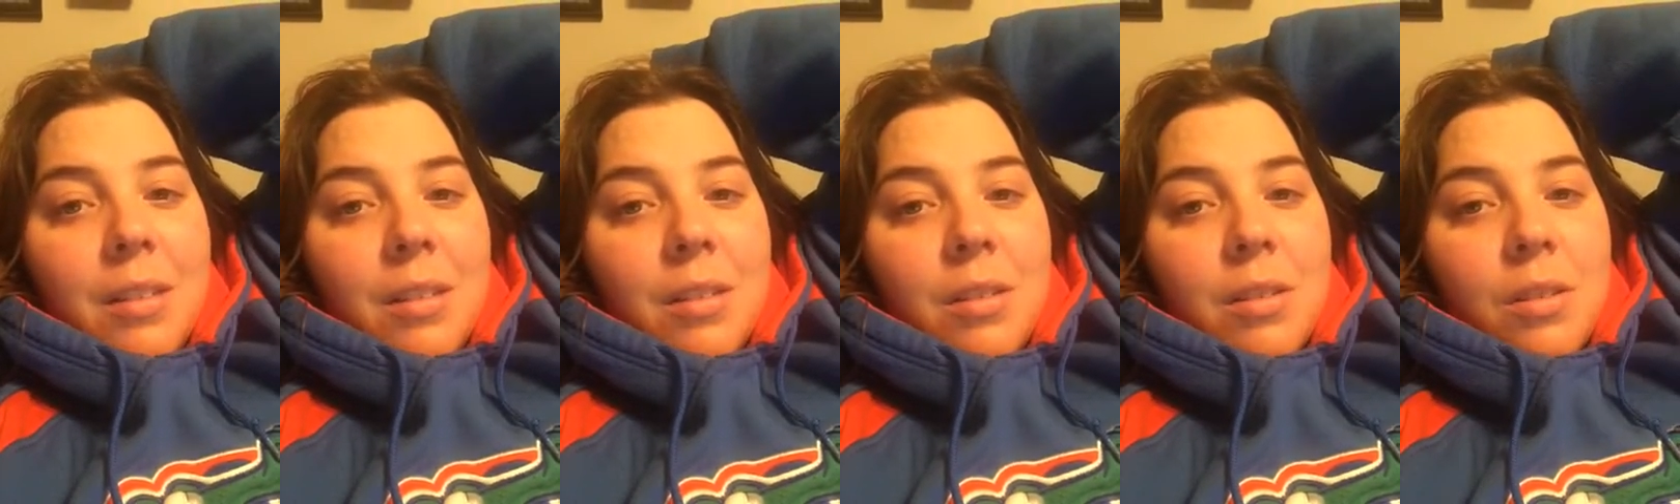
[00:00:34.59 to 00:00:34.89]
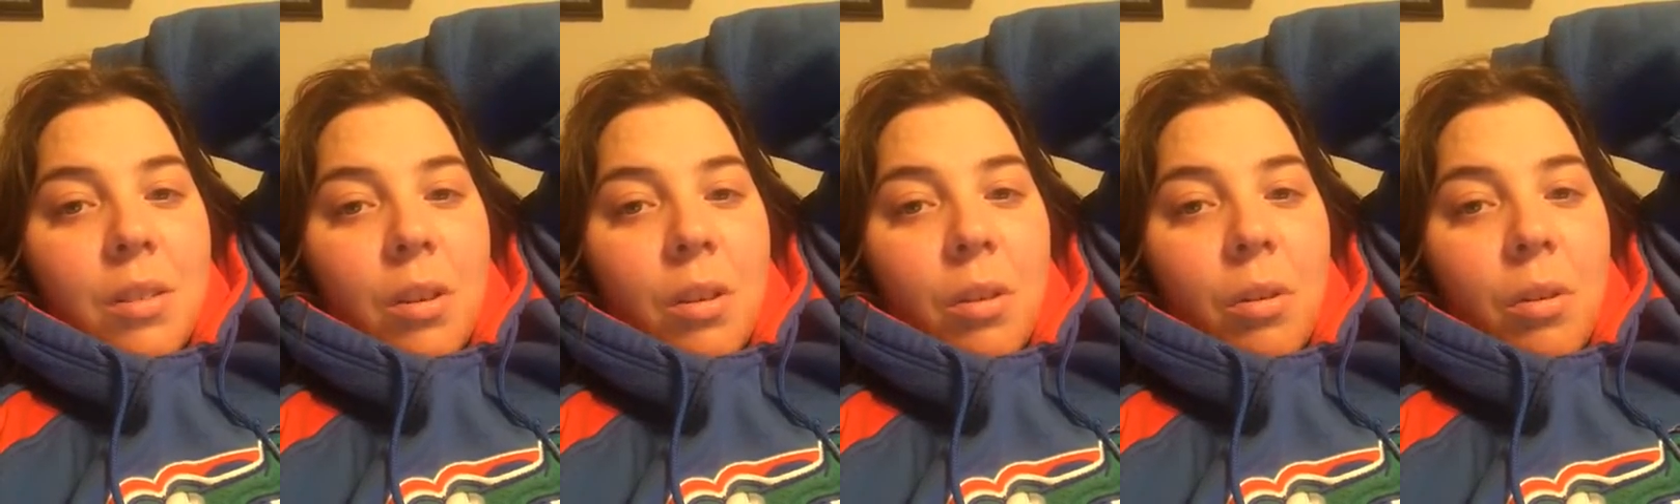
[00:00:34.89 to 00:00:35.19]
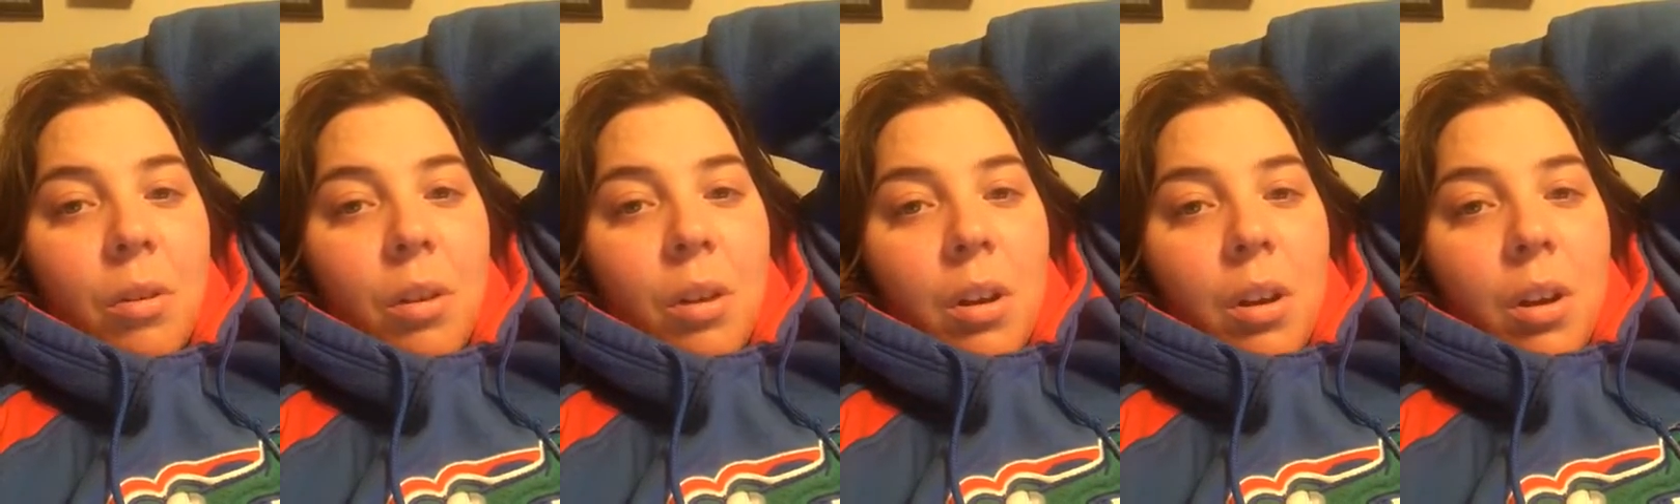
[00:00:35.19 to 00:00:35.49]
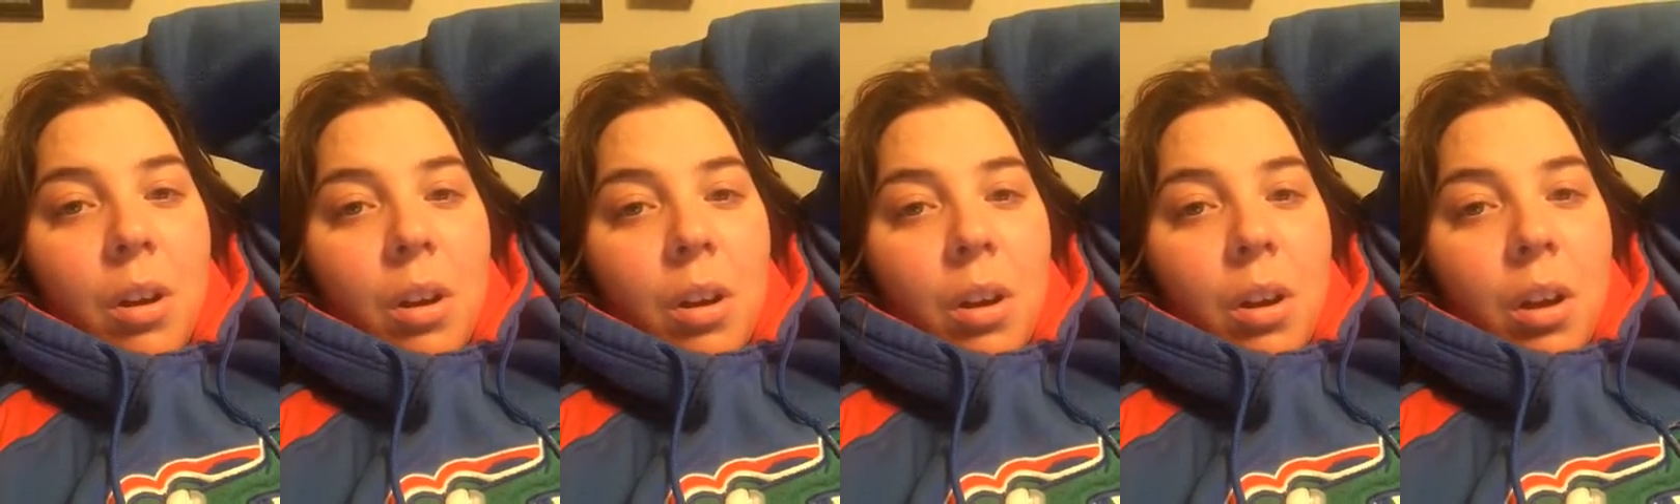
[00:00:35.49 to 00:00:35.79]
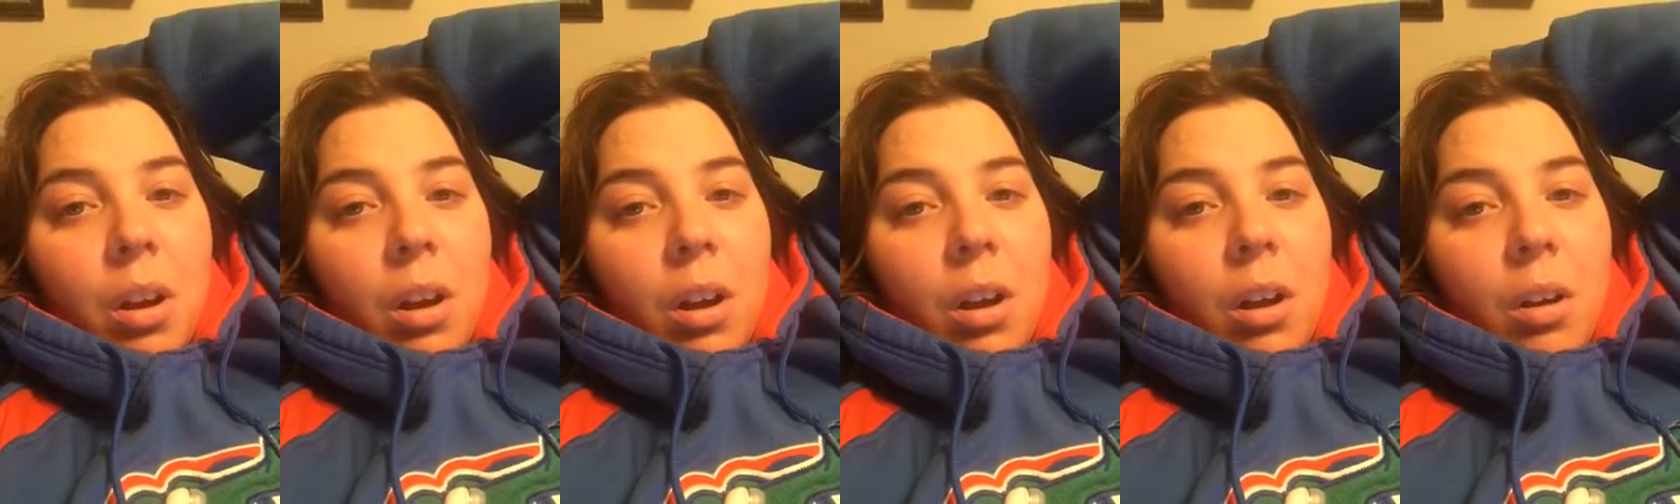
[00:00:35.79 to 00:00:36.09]
And so
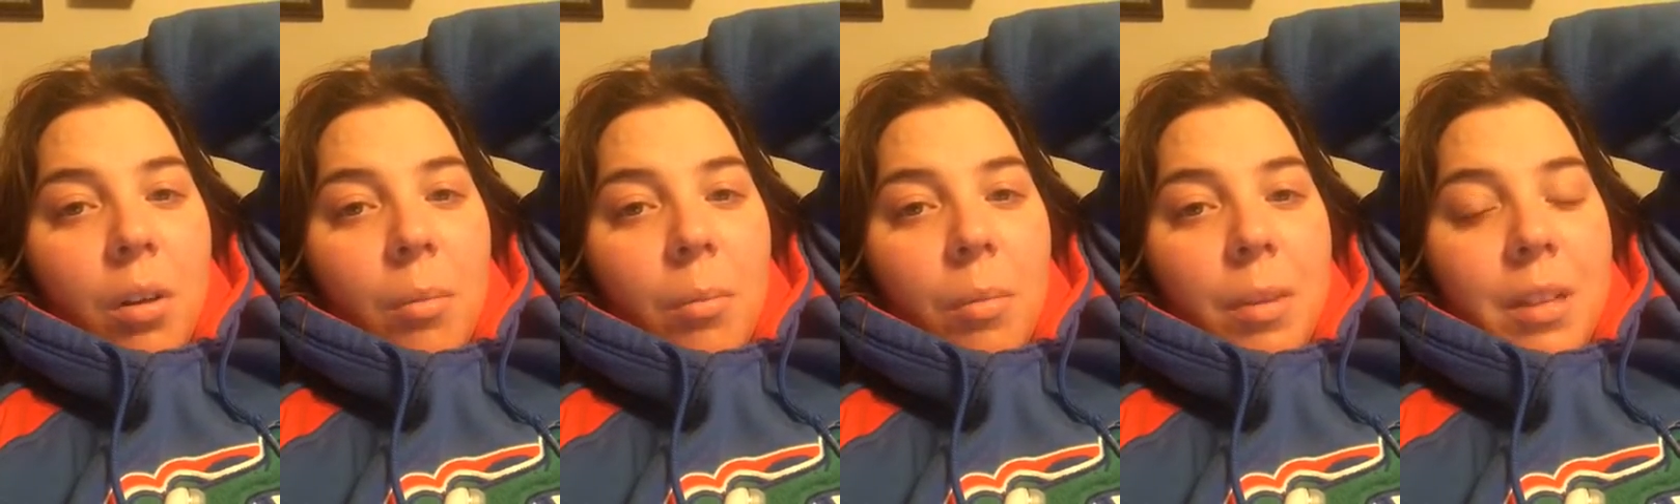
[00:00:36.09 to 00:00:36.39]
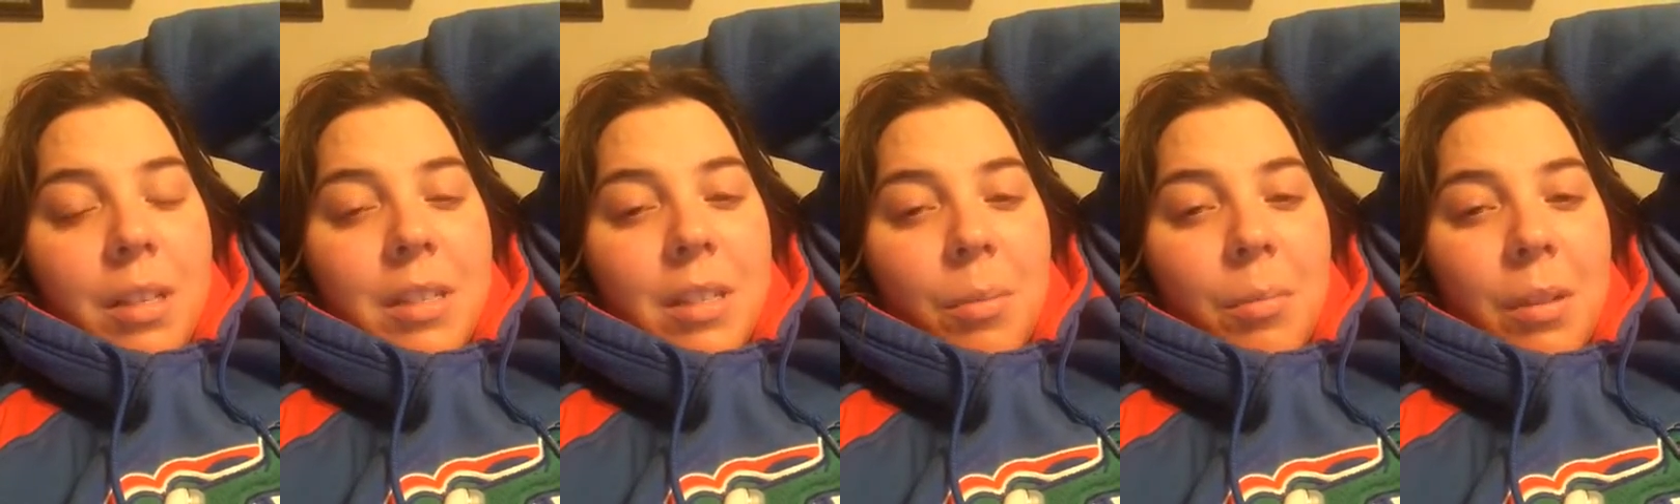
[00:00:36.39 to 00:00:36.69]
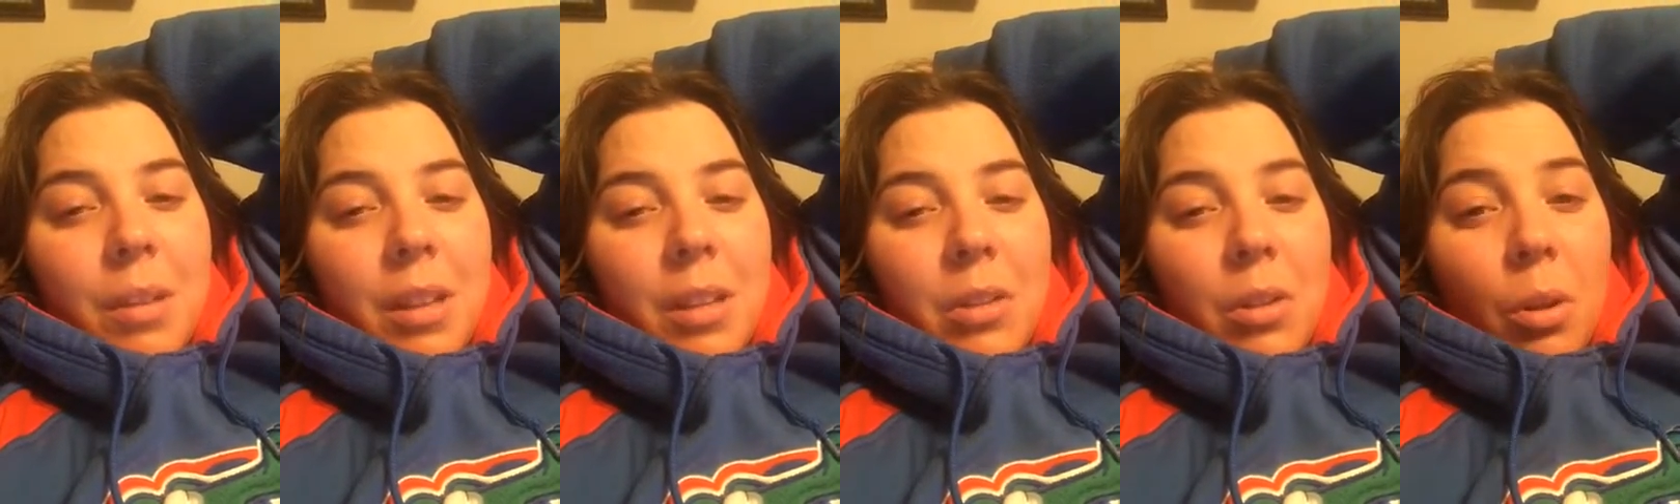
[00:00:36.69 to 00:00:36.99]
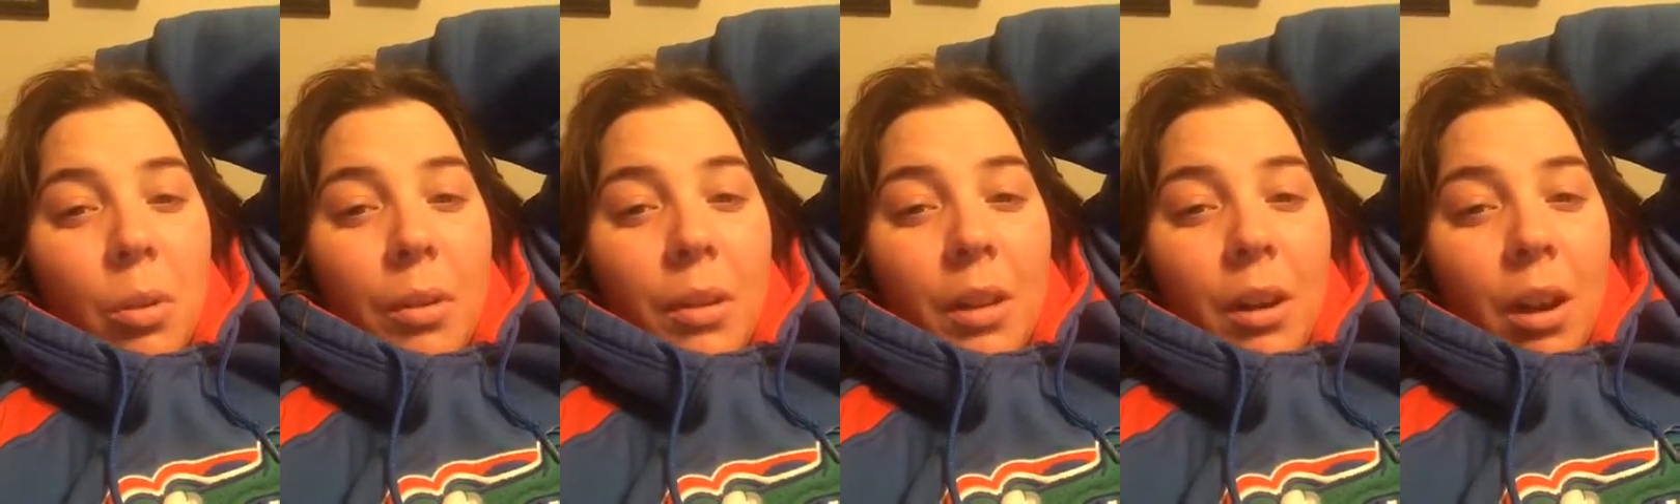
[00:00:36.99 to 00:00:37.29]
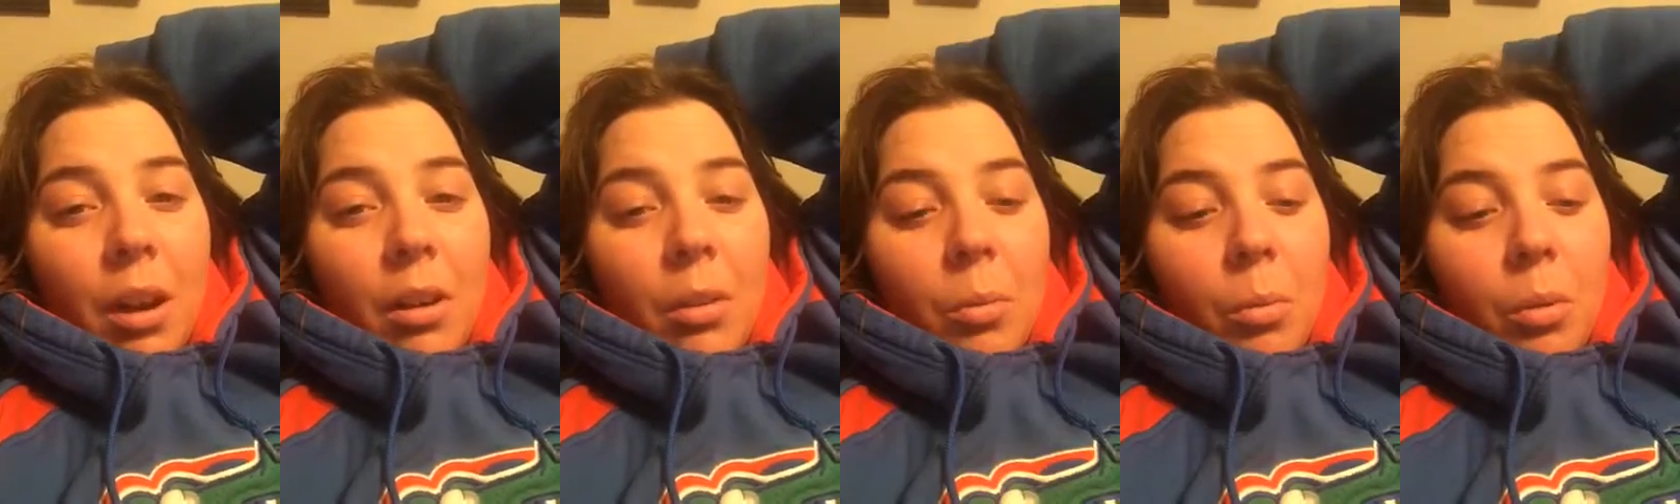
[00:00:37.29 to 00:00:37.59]
it's something that's only
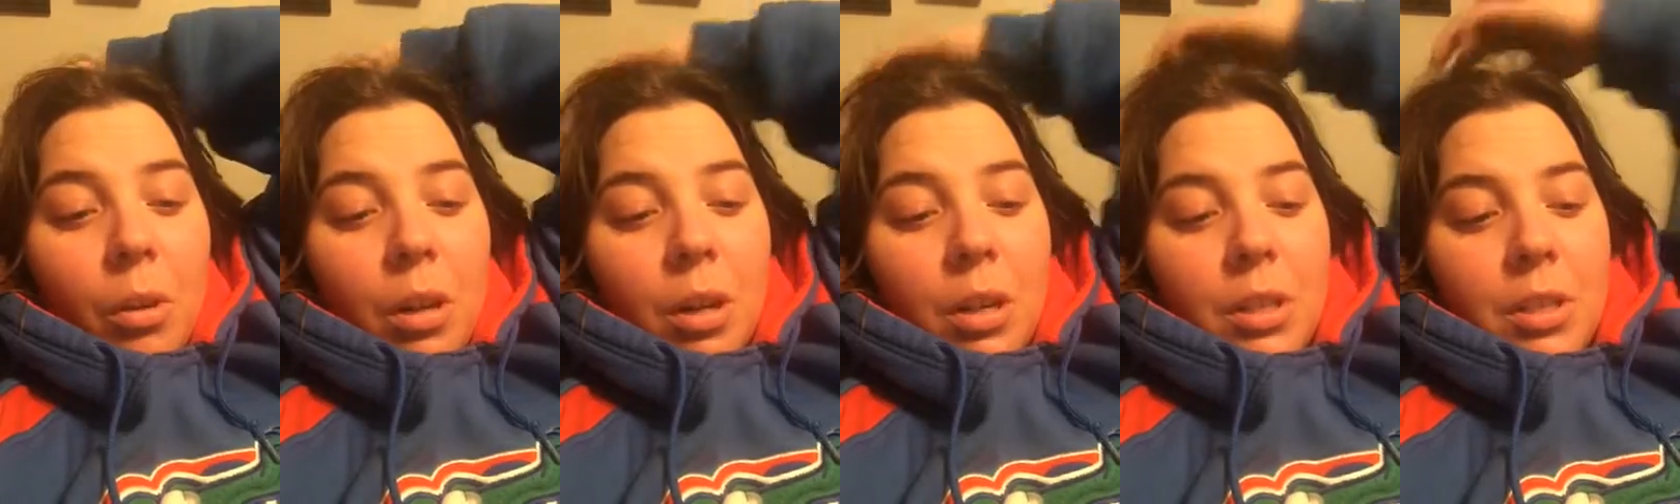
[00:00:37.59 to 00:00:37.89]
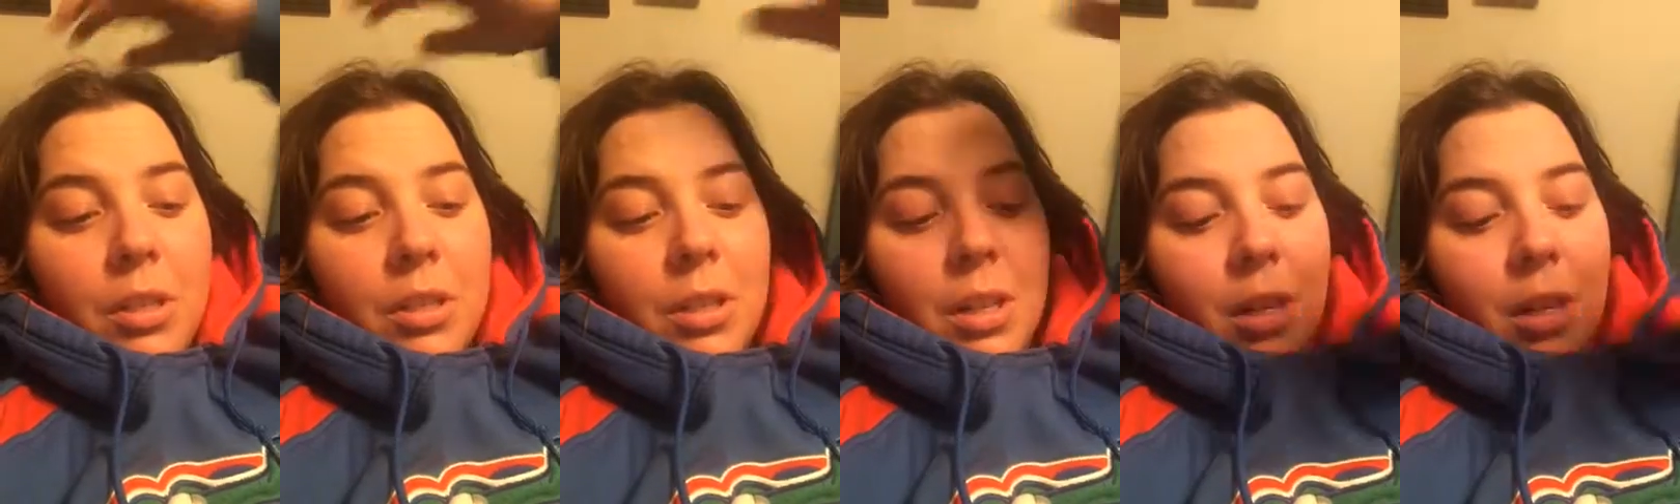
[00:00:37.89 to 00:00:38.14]
gotten worse,